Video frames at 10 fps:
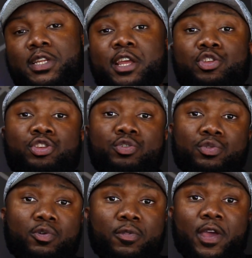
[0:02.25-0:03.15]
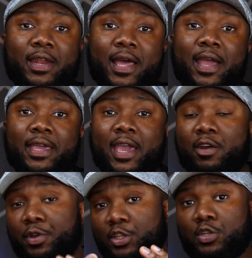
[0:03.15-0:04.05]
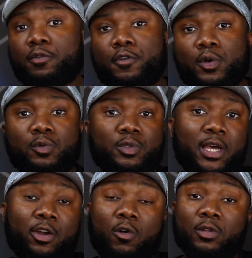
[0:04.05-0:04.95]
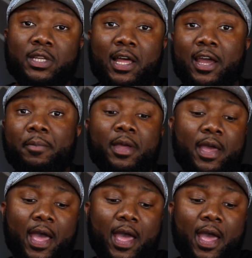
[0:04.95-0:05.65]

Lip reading: then you know that I carry two phones at all time.